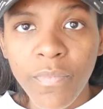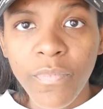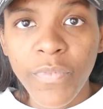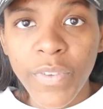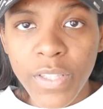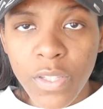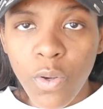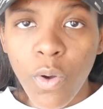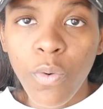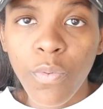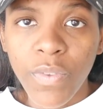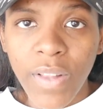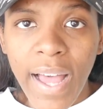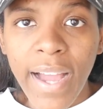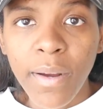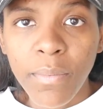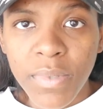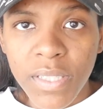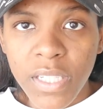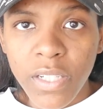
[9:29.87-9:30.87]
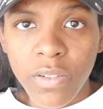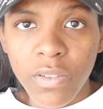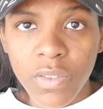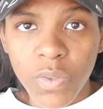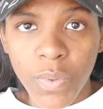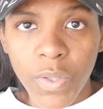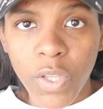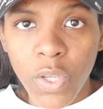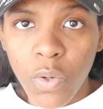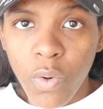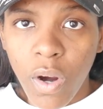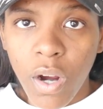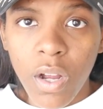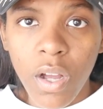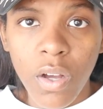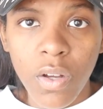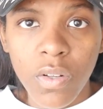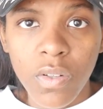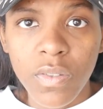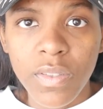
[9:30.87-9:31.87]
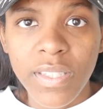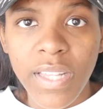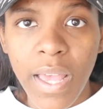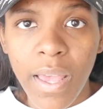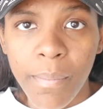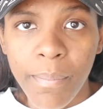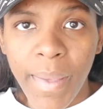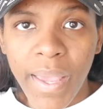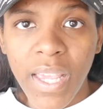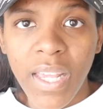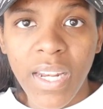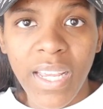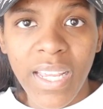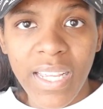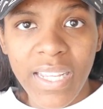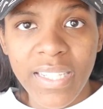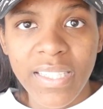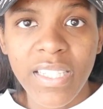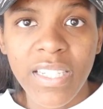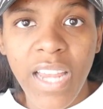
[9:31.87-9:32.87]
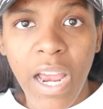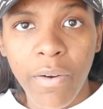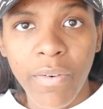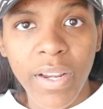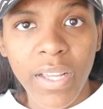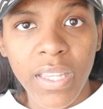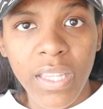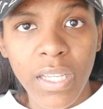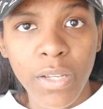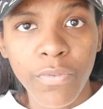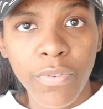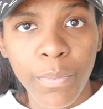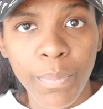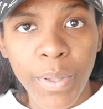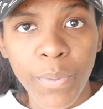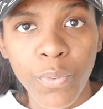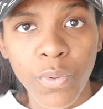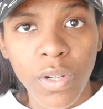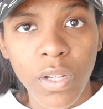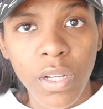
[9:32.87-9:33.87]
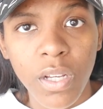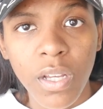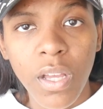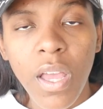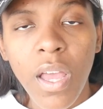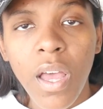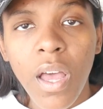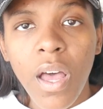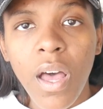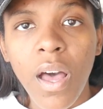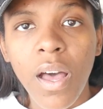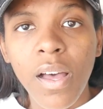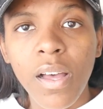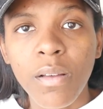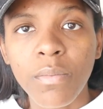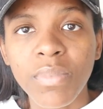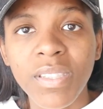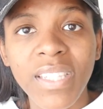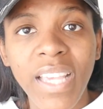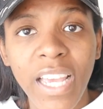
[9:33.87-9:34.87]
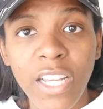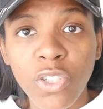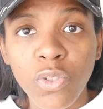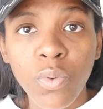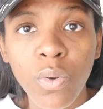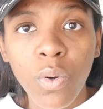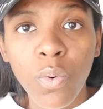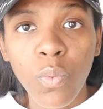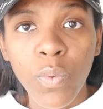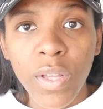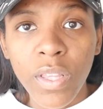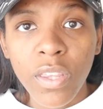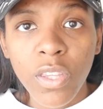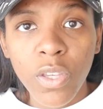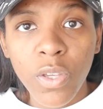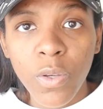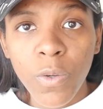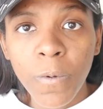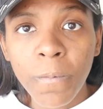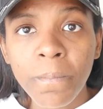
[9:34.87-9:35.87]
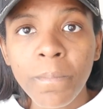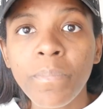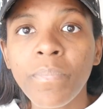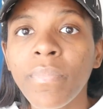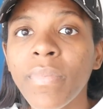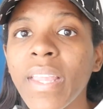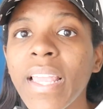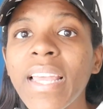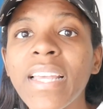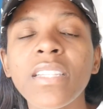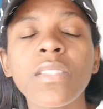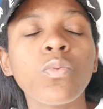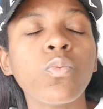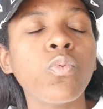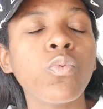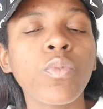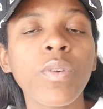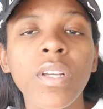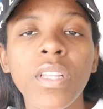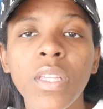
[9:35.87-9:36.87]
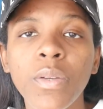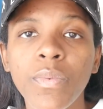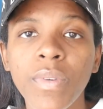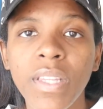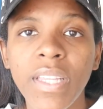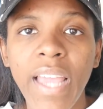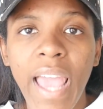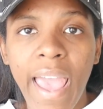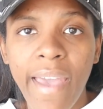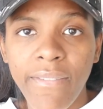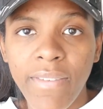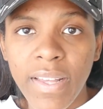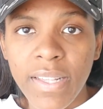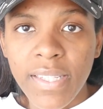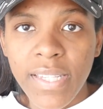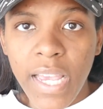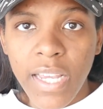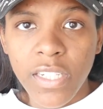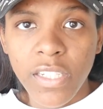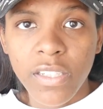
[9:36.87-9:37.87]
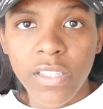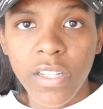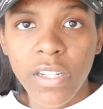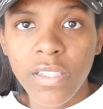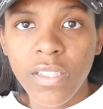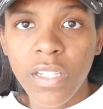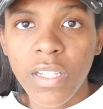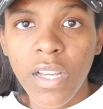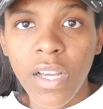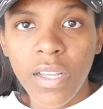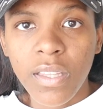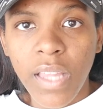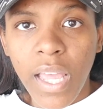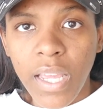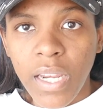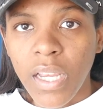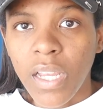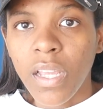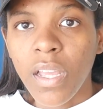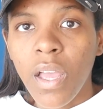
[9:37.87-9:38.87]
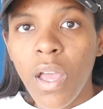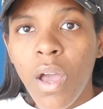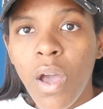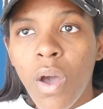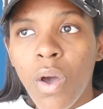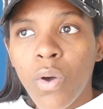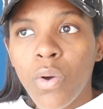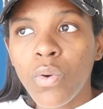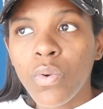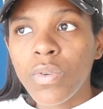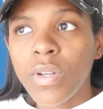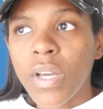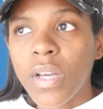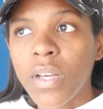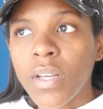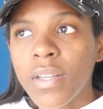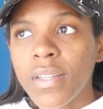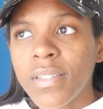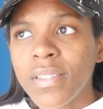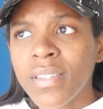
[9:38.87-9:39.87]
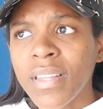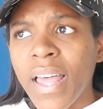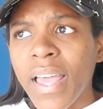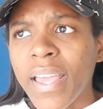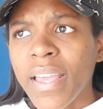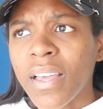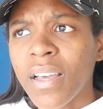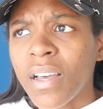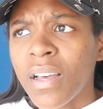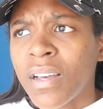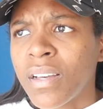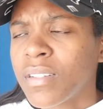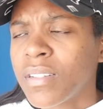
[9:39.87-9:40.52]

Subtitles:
physical flyer materials with QR codes that make it an easy direct link for people to schedule with you is really, really advantageous. There's a young lady who does like